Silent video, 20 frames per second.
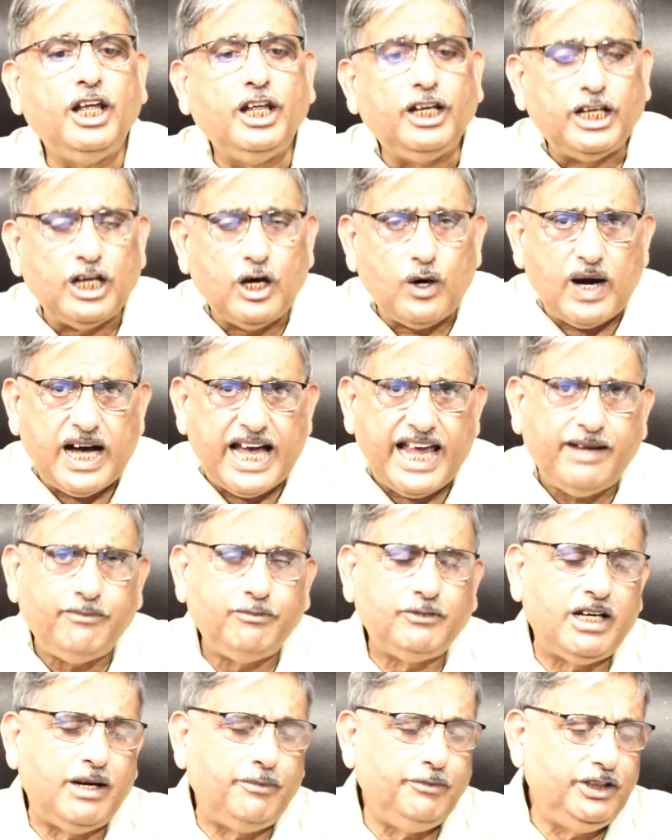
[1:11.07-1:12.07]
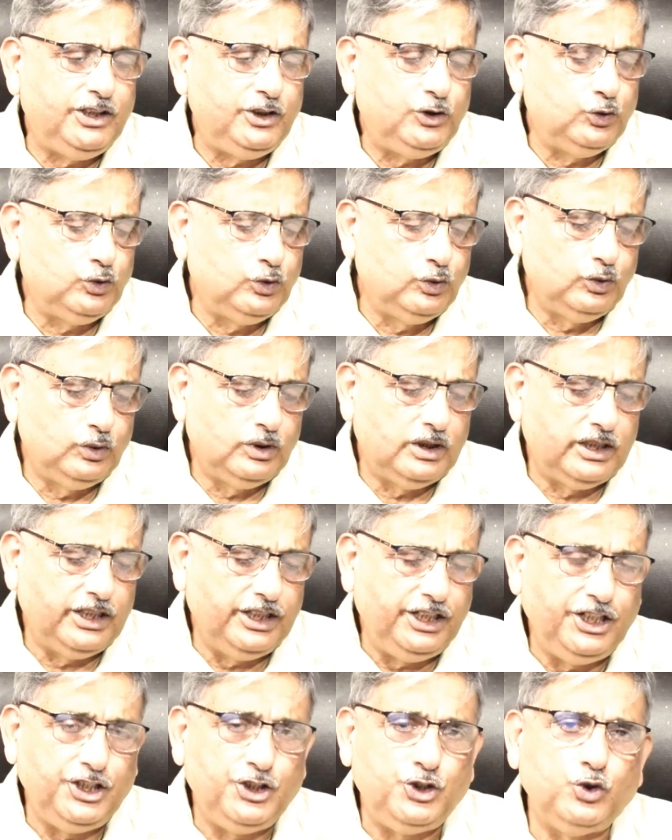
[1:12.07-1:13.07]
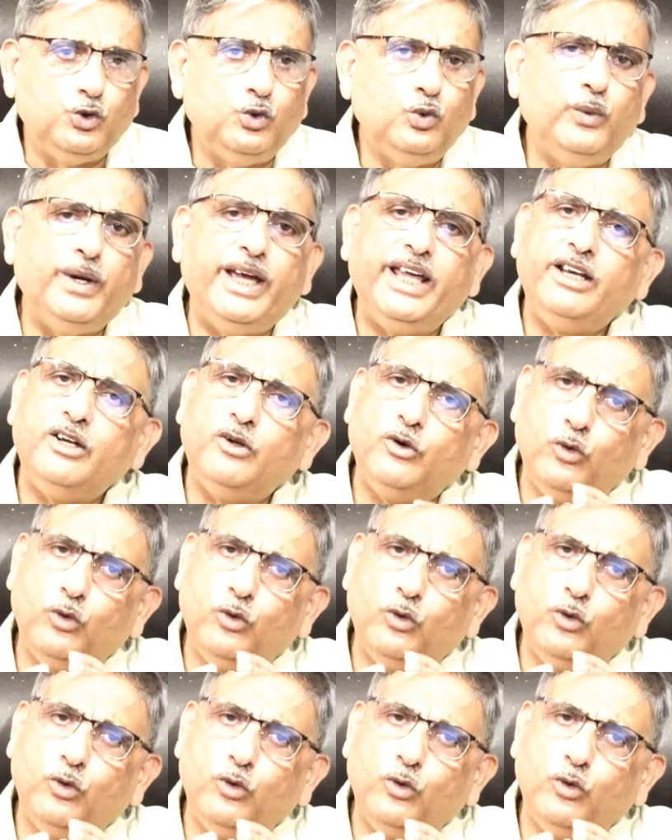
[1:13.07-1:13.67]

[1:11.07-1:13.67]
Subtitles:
Now I am coming to an issue where,